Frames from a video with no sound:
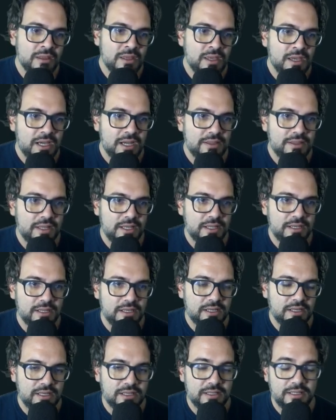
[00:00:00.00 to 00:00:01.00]
And then,
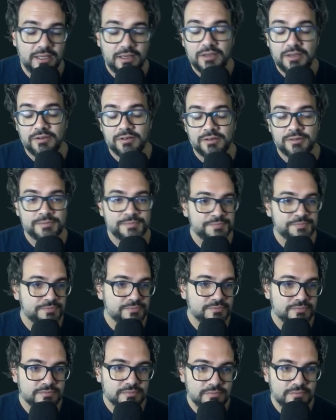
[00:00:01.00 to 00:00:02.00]
yeah.
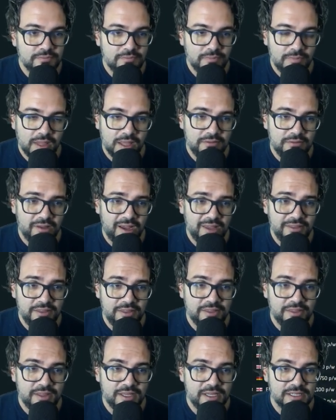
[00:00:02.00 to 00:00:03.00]
Other
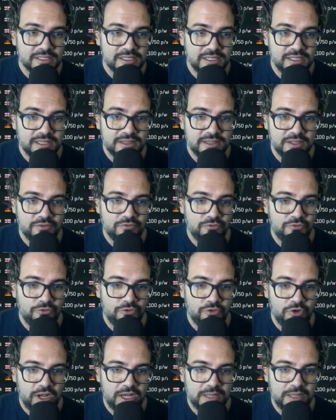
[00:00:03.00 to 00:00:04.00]
than that, nothing
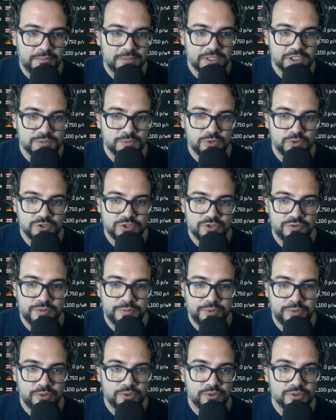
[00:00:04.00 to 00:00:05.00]
really much more to
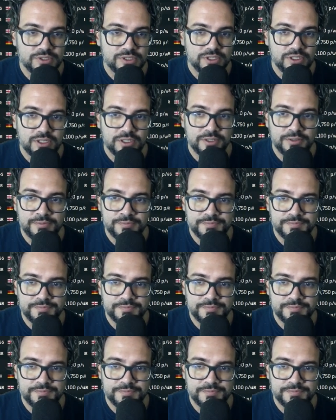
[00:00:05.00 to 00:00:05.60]
report on.